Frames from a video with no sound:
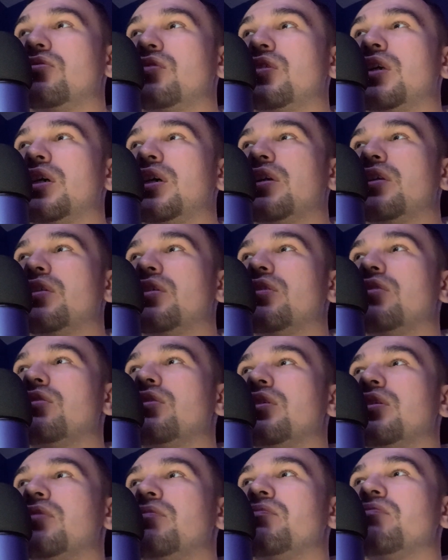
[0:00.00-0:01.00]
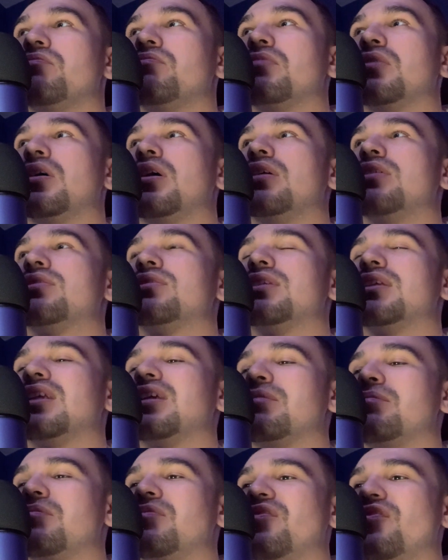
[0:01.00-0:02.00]
not know him, but I've seen
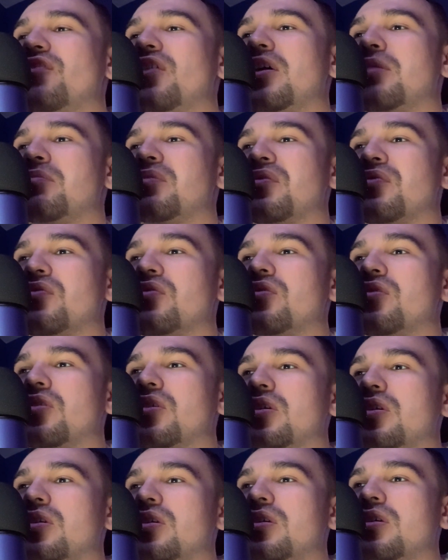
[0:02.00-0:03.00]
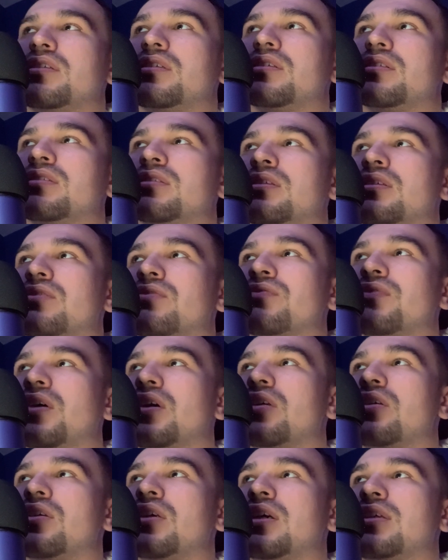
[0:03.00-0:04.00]
him fight before. This
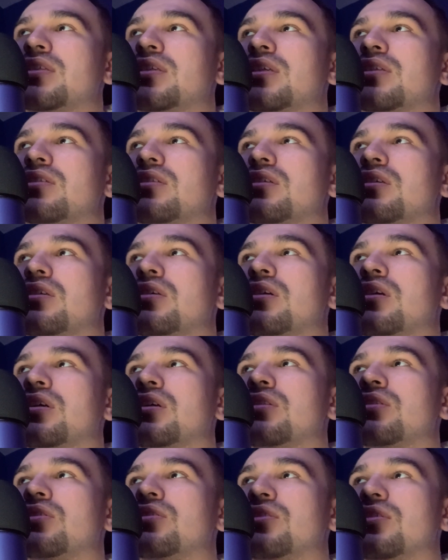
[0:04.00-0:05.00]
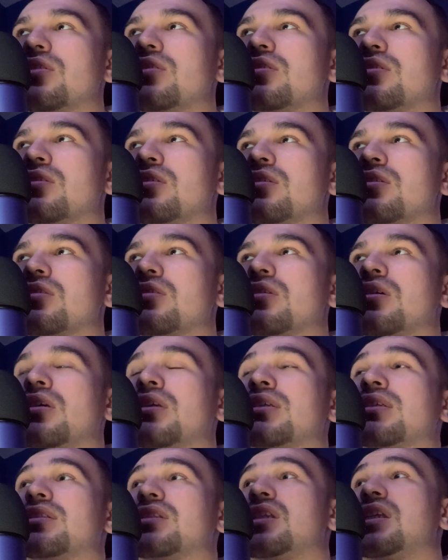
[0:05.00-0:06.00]
fighter has actually gone the distance on
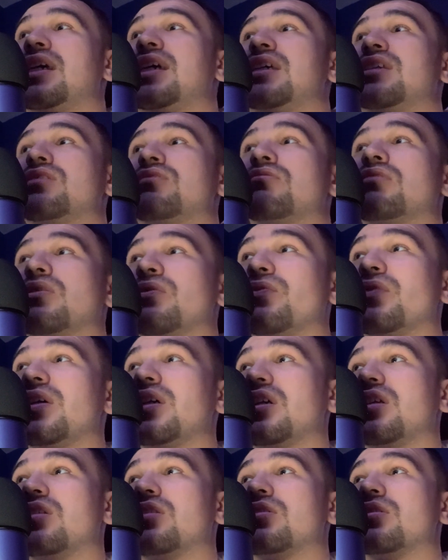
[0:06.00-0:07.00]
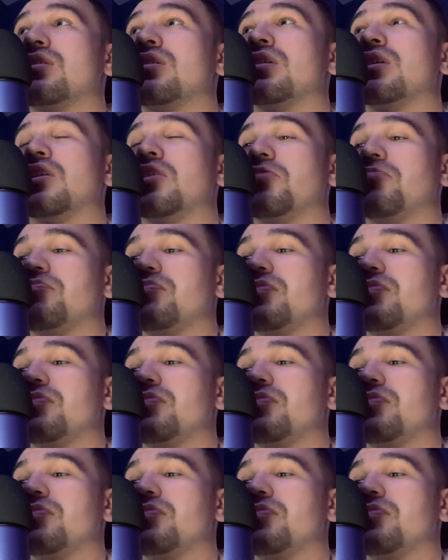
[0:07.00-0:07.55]
his last three fights, and